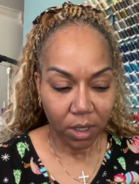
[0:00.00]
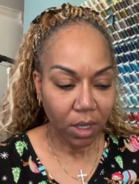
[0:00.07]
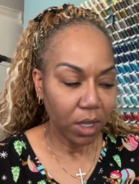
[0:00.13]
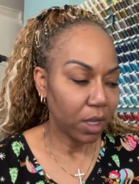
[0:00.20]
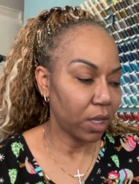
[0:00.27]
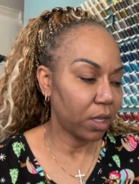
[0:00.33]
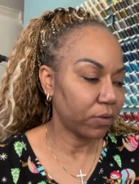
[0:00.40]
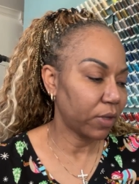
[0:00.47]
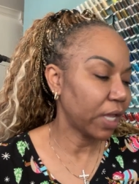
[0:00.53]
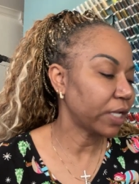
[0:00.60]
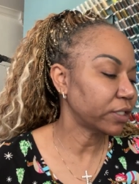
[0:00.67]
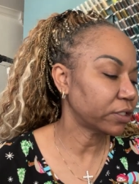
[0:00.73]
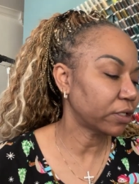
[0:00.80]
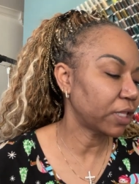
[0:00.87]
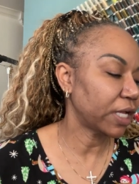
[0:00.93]
Okay,
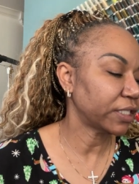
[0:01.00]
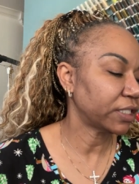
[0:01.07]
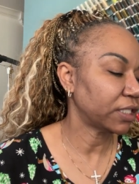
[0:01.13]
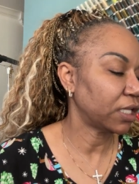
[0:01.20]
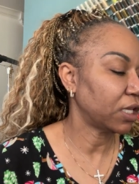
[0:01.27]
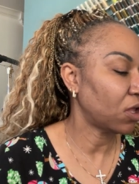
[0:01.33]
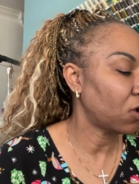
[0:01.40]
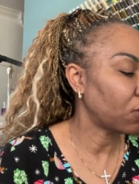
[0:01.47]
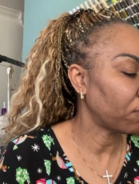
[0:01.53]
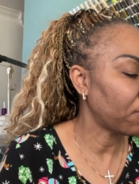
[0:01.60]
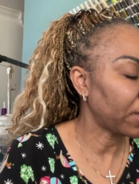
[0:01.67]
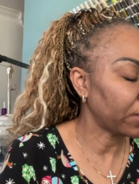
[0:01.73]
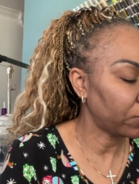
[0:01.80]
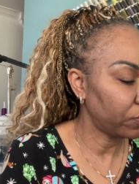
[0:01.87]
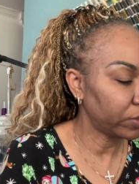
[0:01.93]
so that's along
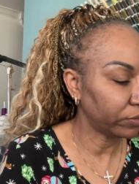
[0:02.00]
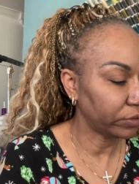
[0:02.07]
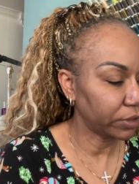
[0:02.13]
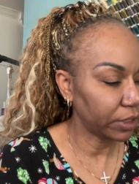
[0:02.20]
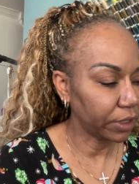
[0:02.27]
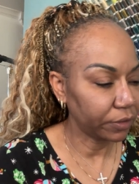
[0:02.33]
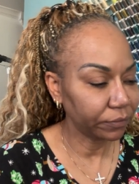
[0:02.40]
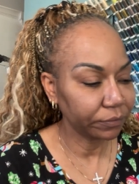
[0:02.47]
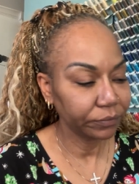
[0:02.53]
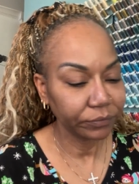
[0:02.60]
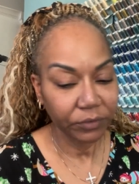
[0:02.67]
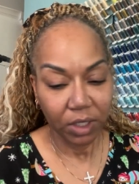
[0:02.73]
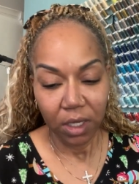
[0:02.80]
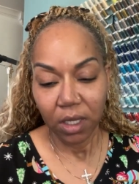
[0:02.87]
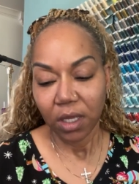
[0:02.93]
my quilting.
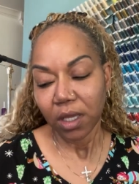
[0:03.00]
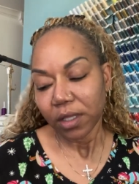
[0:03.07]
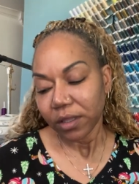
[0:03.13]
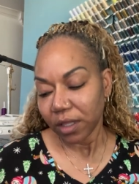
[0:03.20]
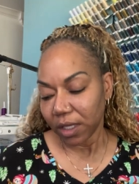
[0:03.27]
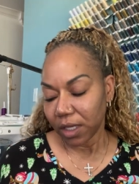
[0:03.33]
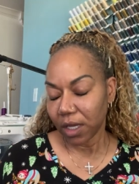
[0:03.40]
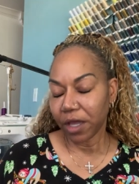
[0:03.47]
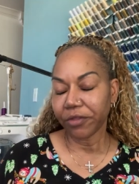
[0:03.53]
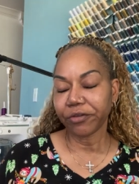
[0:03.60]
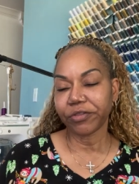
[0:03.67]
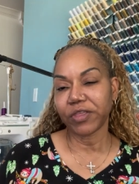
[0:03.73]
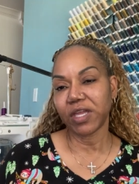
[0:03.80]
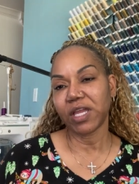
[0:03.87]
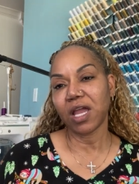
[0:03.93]
The other
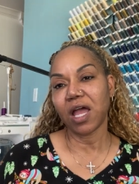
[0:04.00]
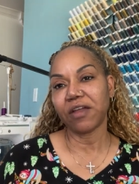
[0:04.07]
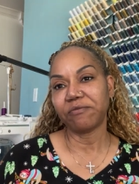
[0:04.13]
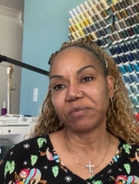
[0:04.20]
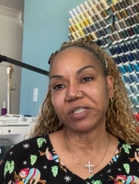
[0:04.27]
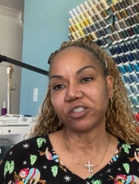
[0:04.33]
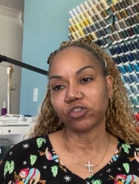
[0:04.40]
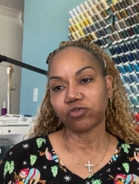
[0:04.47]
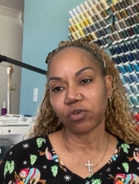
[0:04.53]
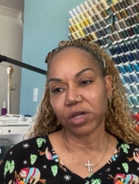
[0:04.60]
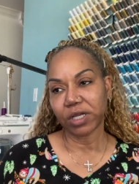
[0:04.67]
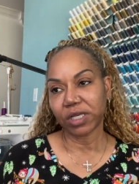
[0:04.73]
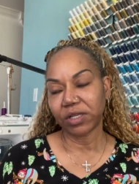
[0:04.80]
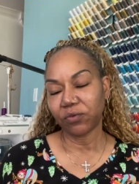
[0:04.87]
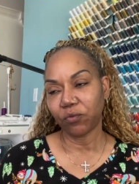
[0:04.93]
thing I've been
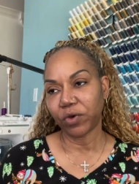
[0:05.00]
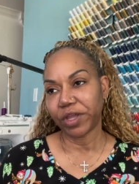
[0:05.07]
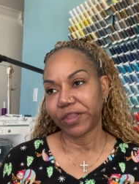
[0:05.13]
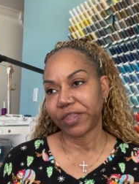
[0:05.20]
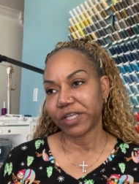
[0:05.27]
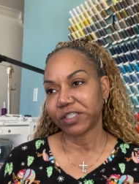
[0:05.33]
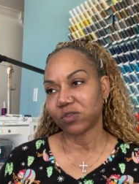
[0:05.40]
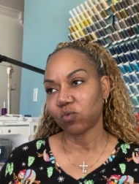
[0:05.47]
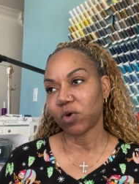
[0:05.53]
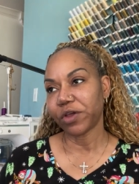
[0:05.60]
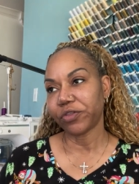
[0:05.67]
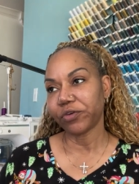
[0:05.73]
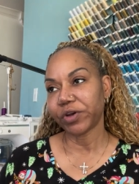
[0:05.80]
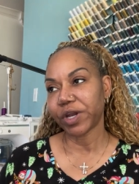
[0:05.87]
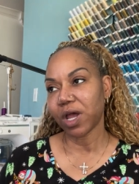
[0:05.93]
struggling with is
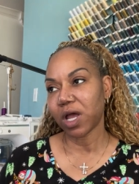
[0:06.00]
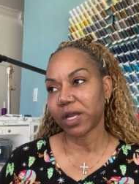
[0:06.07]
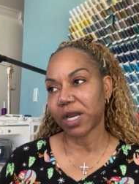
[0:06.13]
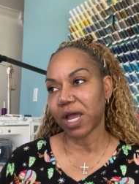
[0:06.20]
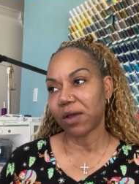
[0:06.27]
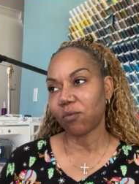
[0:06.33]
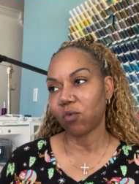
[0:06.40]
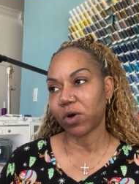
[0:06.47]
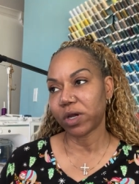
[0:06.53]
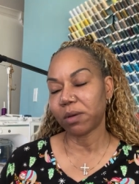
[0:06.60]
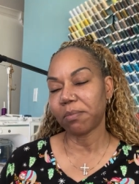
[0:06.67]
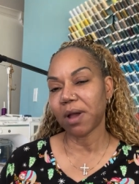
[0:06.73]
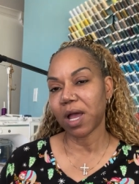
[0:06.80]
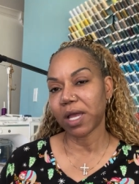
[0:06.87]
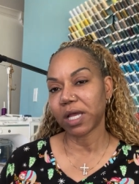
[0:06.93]
whether or not I want to
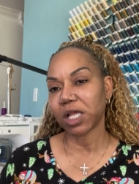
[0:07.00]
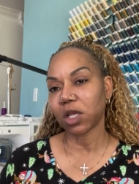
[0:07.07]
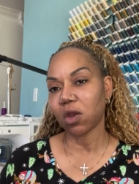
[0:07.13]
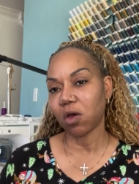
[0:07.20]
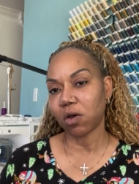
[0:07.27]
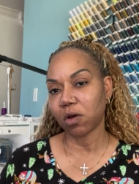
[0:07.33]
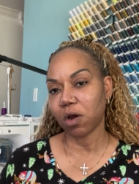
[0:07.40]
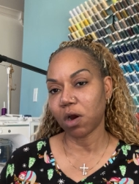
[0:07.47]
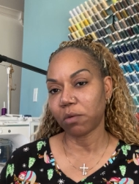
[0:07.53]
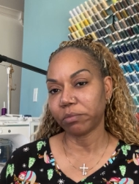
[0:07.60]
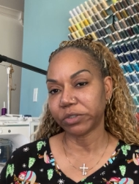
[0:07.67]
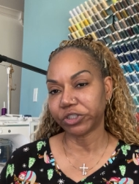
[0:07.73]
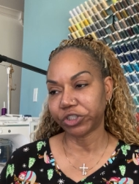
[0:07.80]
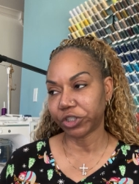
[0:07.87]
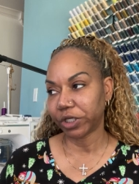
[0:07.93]
buy a long arm
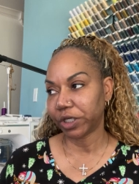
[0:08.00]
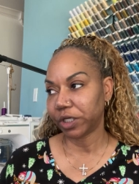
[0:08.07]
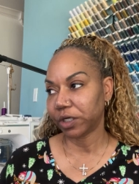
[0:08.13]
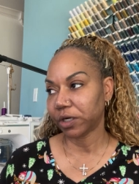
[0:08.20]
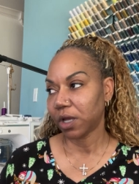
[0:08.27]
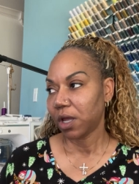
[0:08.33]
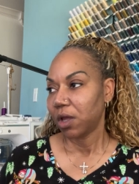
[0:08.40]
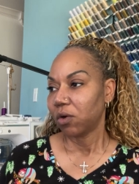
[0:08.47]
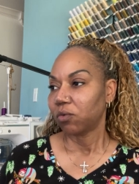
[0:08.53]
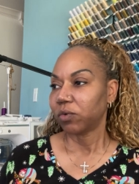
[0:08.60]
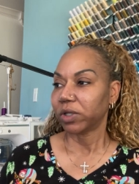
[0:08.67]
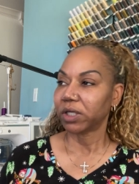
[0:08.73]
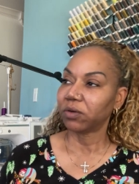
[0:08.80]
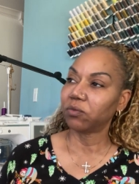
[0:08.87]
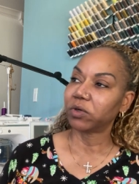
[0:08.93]
machine.
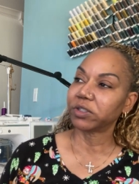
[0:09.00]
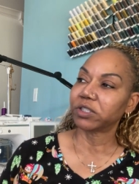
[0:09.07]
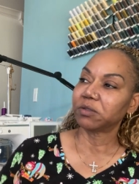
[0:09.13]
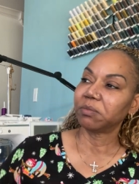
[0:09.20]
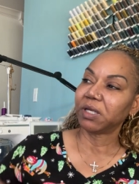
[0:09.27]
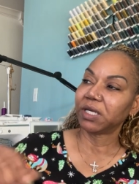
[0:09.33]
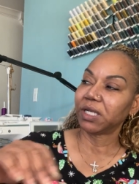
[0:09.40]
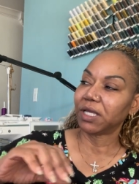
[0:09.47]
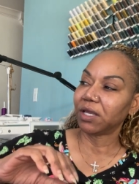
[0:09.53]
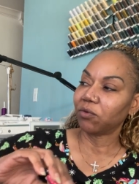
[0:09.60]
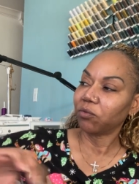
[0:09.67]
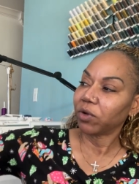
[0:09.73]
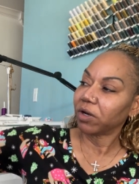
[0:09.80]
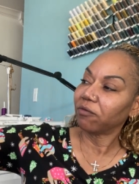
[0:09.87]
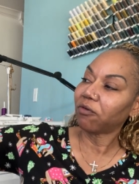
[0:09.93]
Willie wants me to get
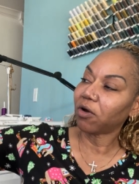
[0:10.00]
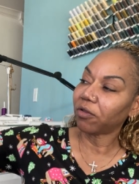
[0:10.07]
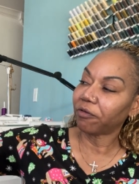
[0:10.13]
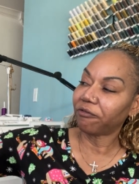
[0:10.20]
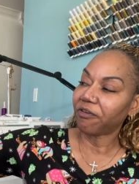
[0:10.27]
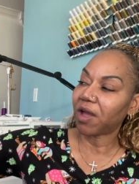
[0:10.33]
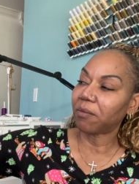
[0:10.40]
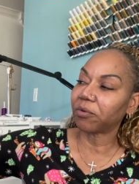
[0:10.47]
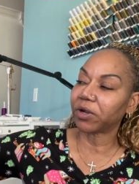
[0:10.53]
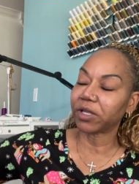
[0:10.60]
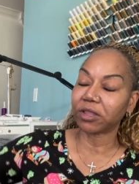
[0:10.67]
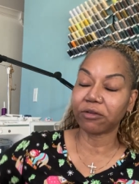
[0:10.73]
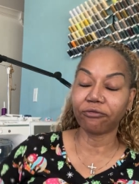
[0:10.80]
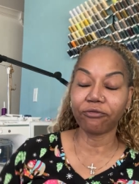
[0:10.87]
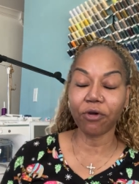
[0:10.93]
rid of all the fabric in
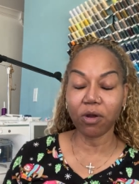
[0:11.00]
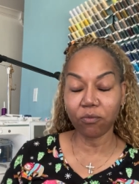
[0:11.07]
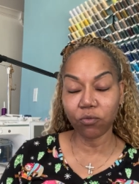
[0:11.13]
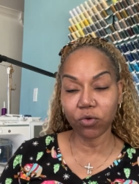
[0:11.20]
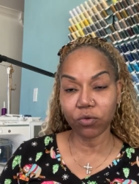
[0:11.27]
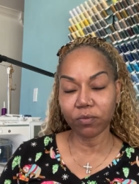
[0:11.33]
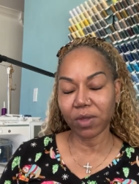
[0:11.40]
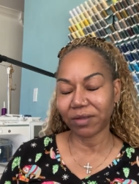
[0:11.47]
the front room.